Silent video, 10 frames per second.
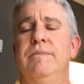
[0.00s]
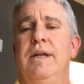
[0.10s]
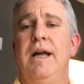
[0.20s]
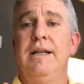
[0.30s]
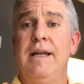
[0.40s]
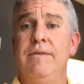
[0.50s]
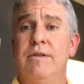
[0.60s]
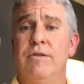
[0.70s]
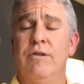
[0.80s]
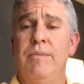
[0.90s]
God gave
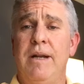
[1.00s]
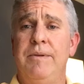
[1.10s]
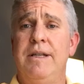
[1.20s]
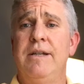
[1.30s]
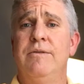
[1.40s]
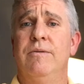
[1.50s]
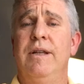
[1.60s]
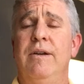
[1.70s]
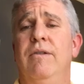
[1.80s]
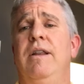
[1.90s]
us a certain amount of potential
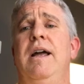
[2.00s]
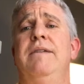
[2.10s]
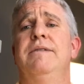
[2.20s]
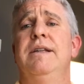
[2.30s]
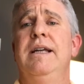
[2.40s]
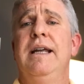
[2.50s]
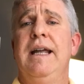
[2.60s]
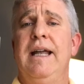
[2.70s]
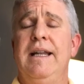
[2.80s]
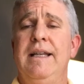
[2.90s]
in our lives.
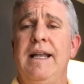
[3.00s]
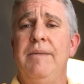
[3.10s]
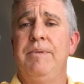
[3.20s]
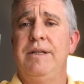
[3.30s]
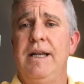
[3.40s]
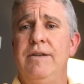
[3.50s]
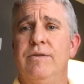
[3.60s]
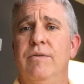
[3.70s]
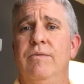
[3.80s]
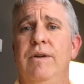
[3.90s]
And in that
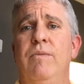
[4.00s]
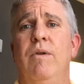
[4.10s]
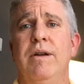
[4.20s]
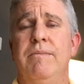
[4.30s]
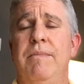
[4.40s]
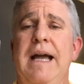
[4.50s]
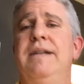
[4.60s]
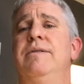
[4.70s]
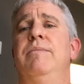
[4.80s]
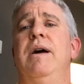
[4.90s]
potential, we want to
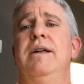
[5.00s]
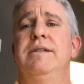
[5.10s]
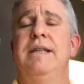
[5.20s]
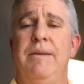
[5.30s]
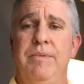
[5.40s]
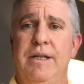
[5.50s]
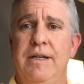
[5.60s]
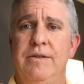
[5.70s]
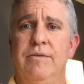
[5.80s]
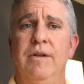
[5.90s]
maximize that
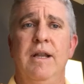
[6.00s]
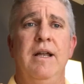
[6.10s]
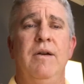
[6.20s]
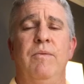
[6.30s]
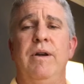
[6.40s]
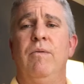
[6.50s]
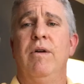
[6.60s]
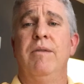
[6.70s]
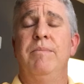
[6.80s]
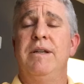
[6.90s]
potential. We don't
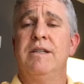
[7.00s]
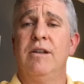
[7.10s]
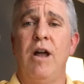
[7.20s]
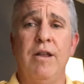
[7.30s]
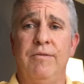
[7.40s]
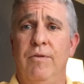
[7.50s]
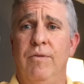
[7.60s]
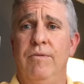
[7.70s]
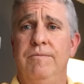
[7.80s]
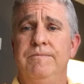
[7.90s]
want to be
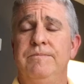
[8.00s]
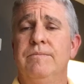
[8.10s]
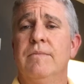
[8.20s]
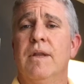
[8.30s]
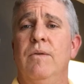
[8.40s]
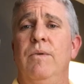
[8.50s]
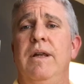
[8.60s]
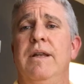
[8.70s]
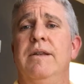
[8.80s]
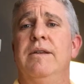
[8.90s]
slothful
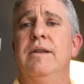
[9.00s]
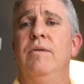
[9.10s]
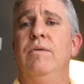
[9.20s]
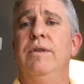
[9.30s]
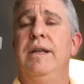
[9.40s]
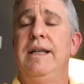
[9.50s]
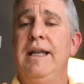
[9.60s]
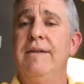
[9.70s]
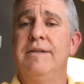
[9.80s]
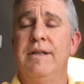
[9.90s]
with the
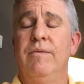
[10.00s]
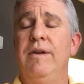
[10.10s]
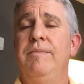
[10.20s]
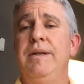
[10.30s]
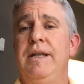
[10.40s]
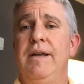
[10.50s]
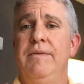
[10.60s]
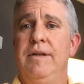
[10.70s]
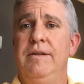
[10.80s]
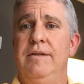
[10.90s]
gifts that we've been
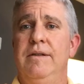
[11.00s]
given.